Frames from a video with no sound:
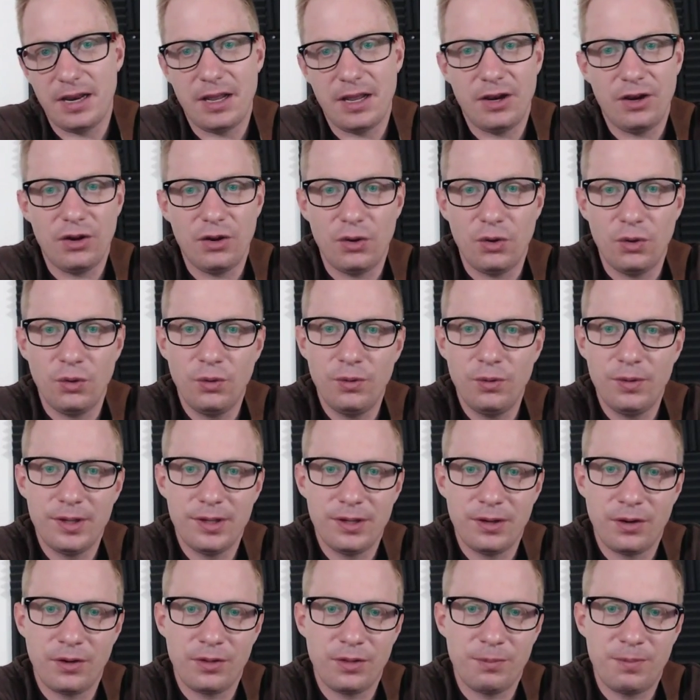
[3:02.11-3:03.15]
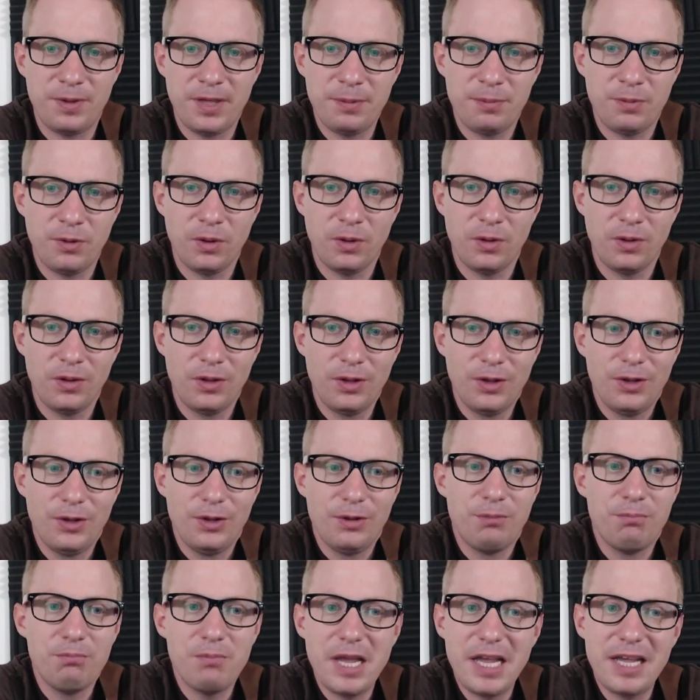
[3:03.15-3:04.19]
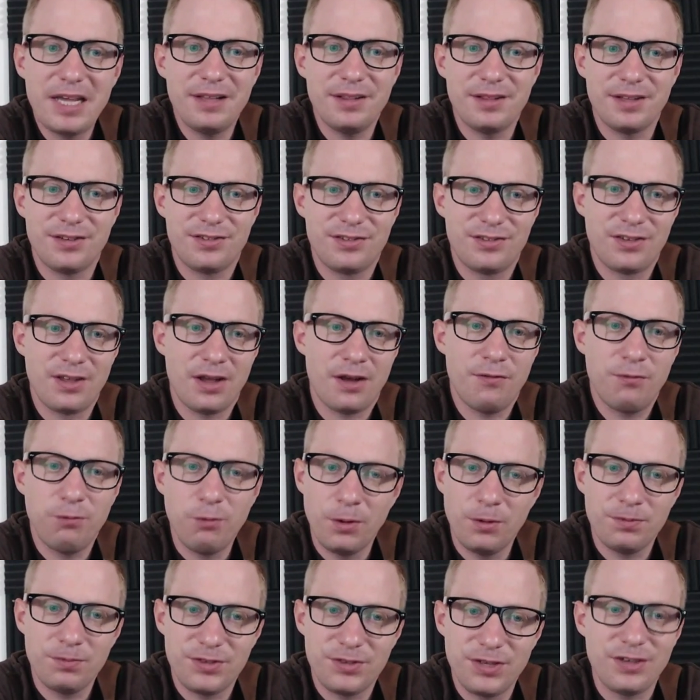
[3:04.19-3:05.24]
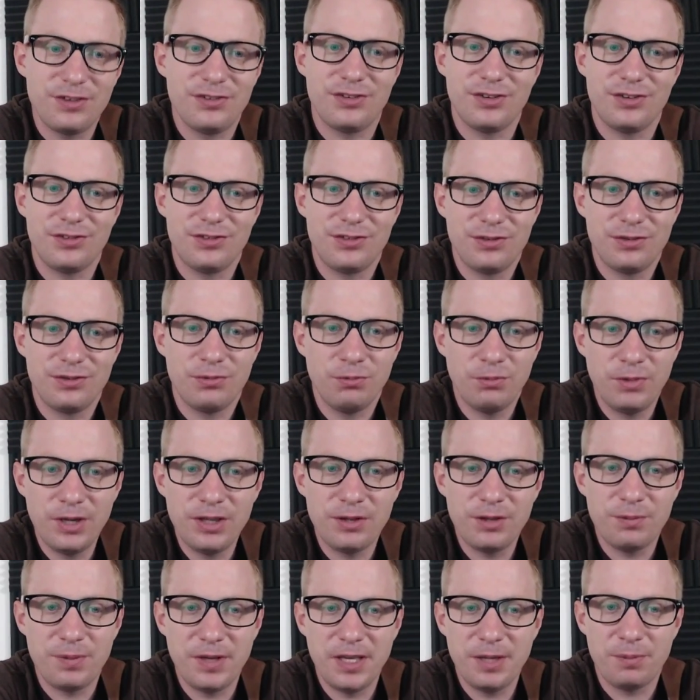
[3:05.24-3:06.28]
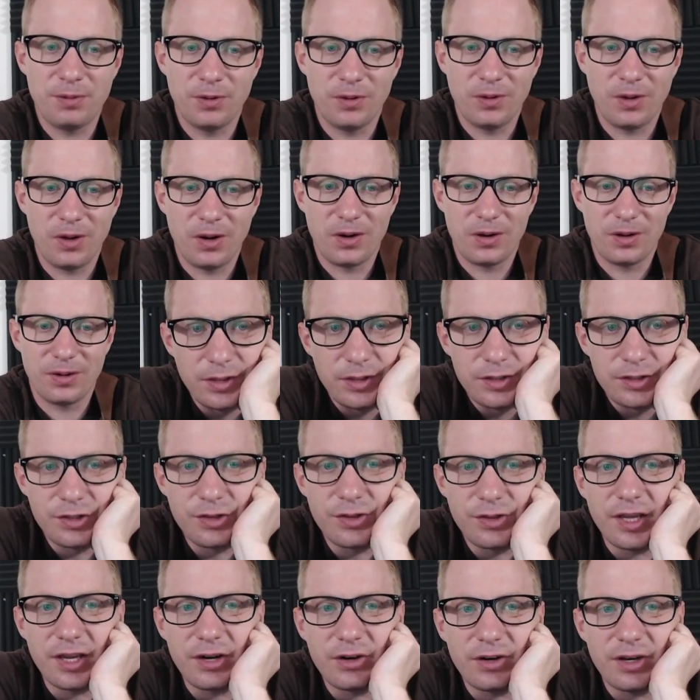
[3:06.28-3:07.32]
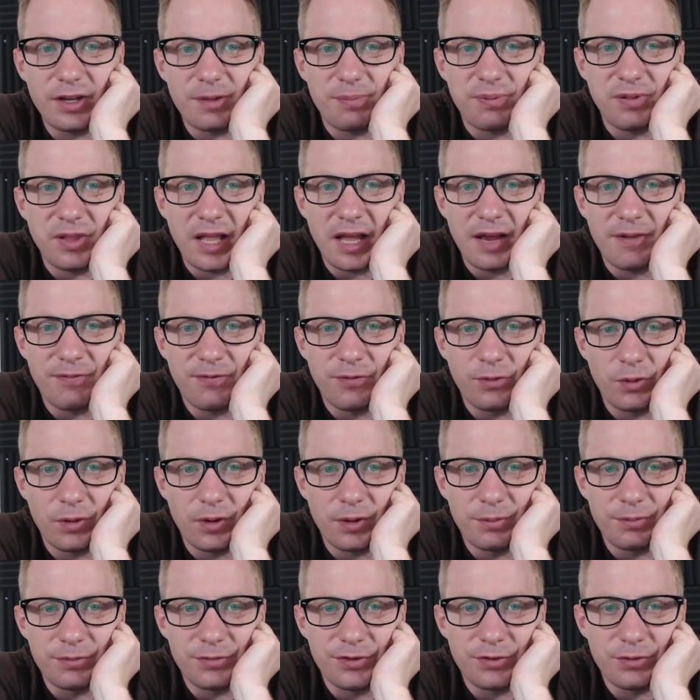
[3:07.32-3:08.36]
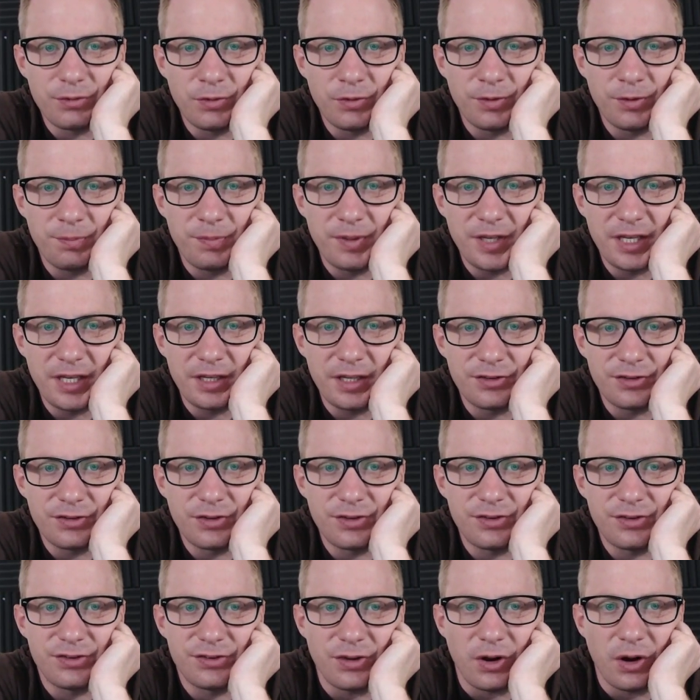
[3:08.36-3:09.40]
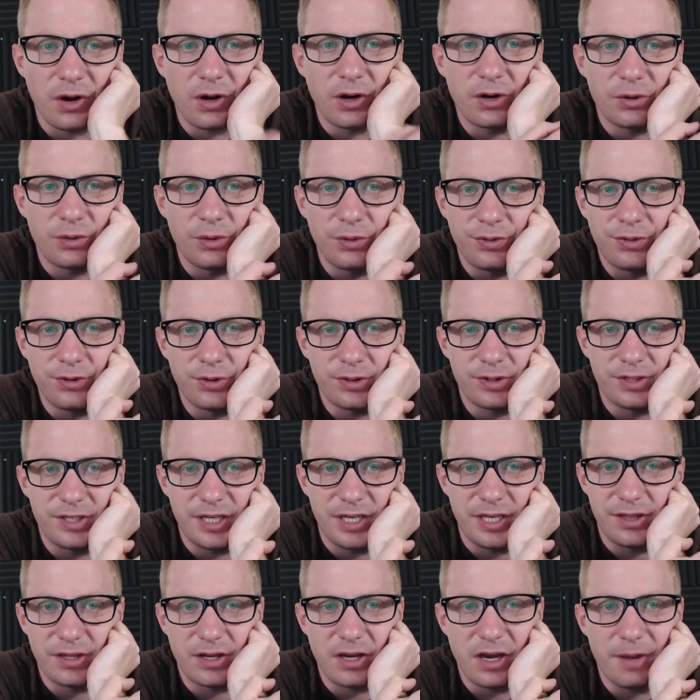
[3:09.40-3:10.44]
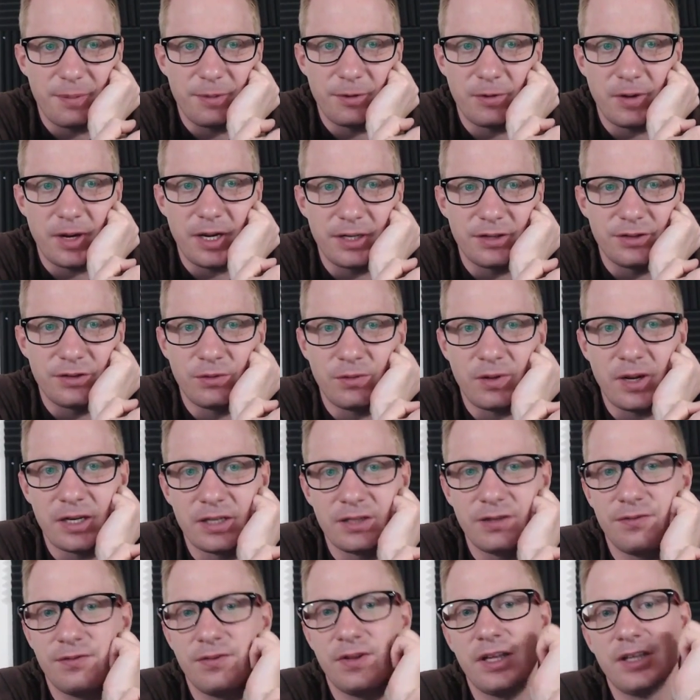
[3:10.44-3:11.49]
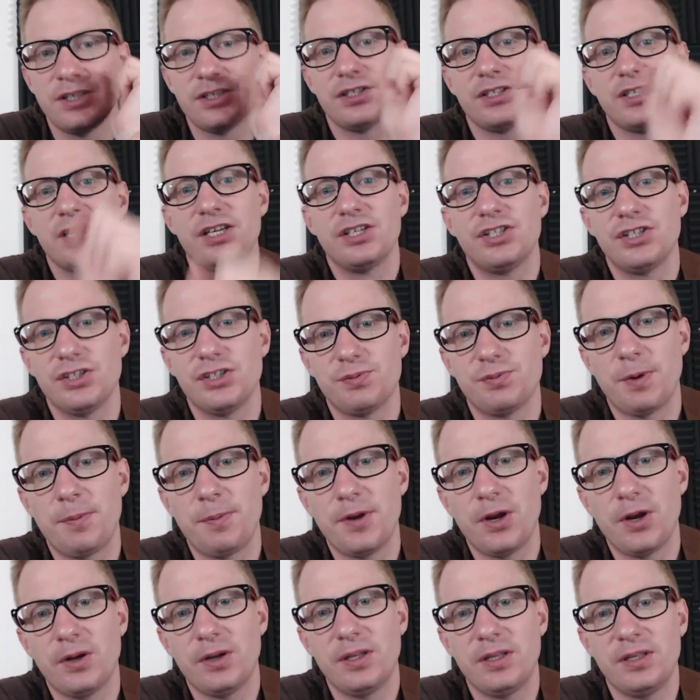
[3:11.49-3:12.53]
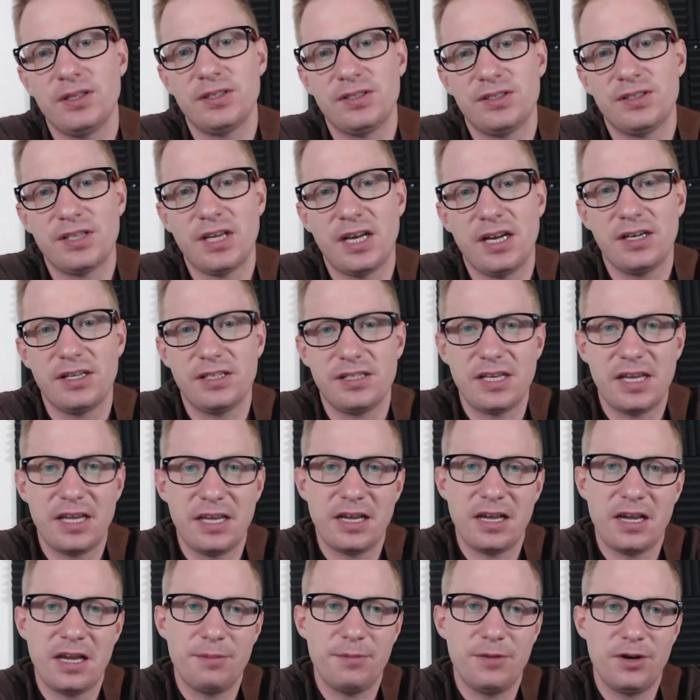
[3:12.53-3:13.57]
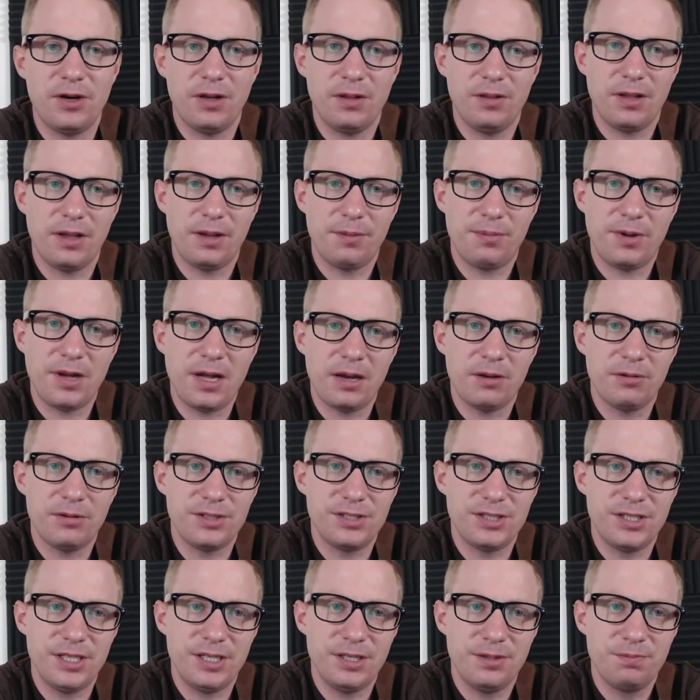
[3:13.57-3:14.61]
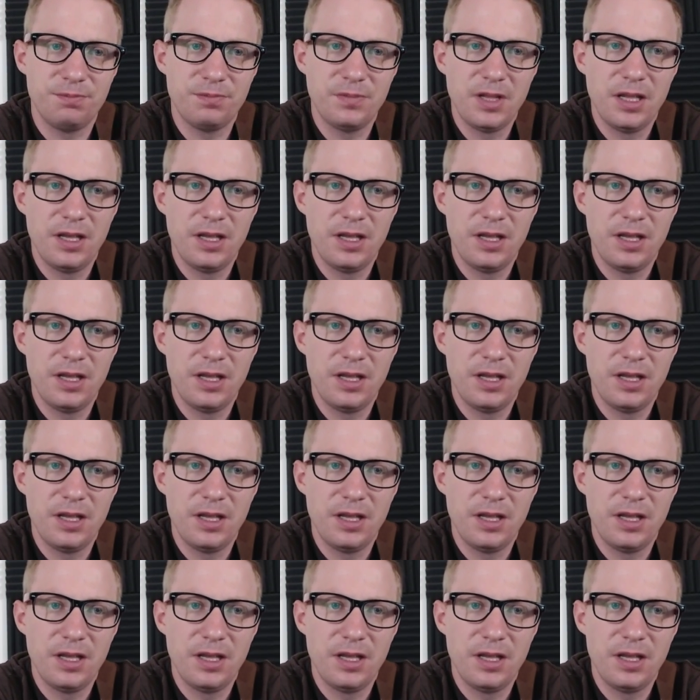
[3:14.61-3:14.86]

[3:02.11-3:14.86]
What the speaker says: And who are the people making this stuff? Well, citizens. We the people are. So the internet platforms would be... So this is Article 13. The Copyright Directive legislation is primarily designed to take aim at online piracy.